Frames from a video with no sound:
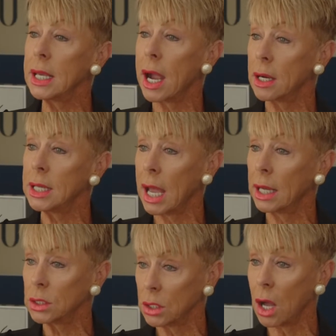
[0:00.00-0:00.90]
our
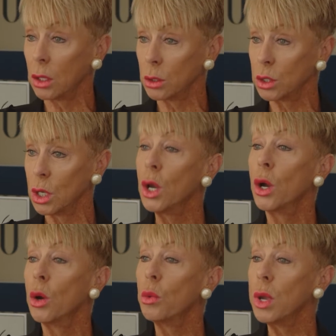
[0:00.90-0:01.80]
tax dollars,
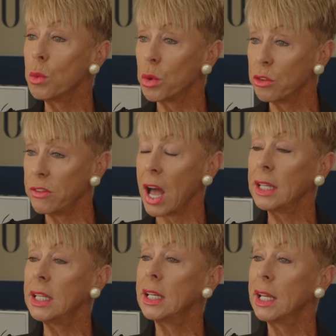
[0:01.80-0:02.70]
we will
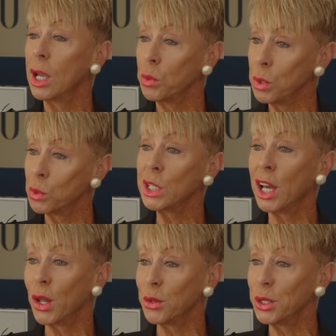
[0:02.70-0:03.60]
find it and we will
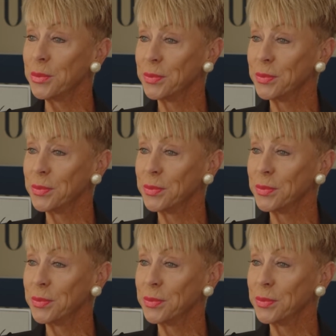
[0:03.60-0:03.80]
tell on you.